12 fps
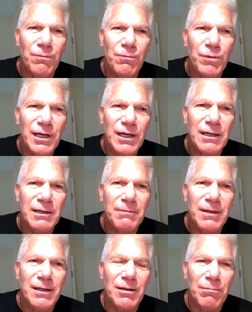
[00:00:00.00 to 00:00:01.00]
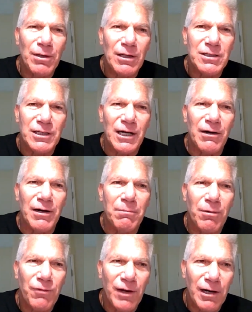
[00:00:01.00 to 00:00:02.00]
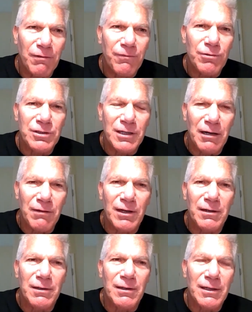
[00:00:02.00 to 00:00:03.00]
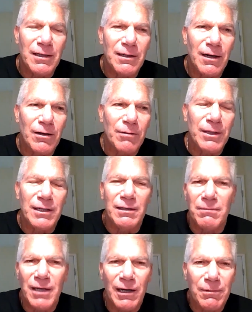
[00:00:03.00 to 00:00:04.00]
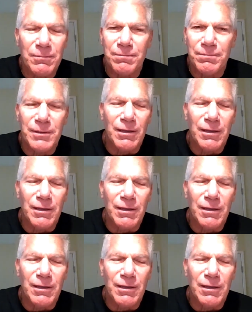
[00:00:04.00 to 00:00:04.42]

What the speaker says: We in the military, both the Air Force, Navy, and Army, and Air